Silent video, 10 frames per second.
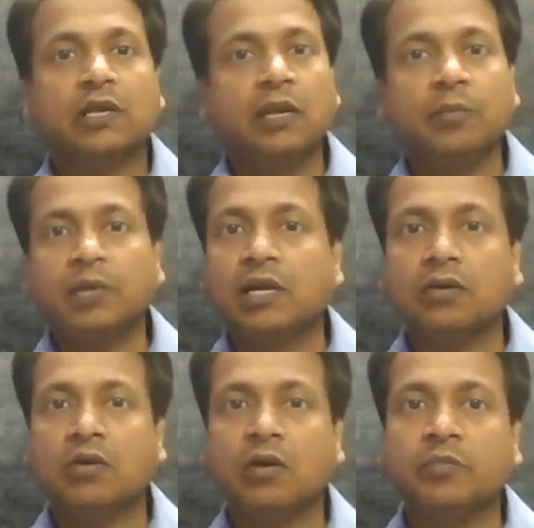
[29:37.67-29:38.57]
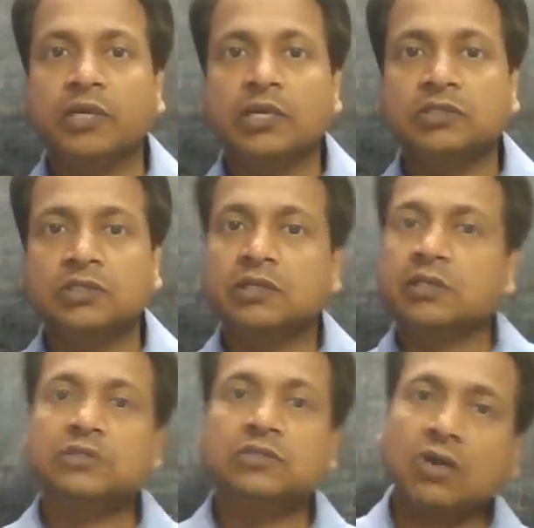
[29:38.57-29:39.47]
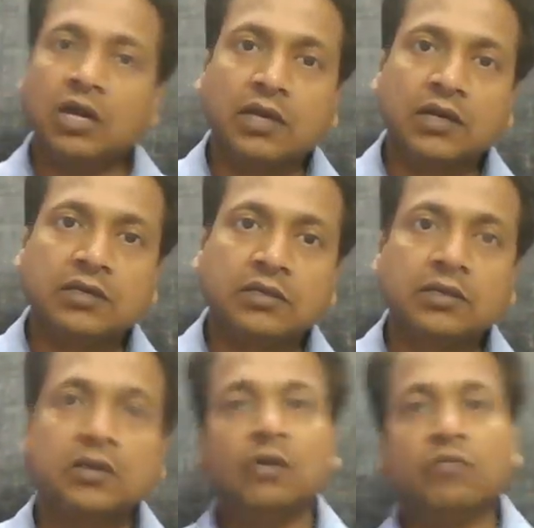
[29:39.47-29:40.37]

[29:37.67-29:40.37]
chemical combination is not occur,